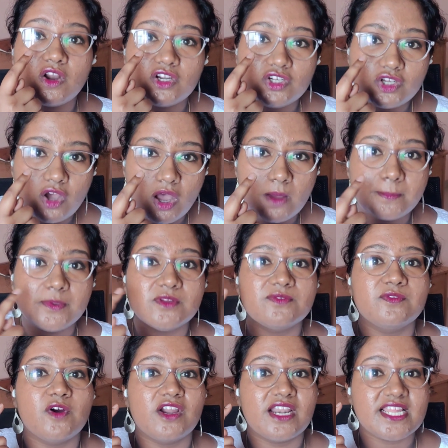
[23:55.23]
on top.
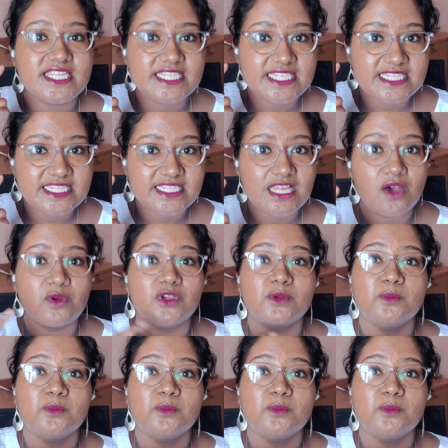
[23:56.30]
For sound,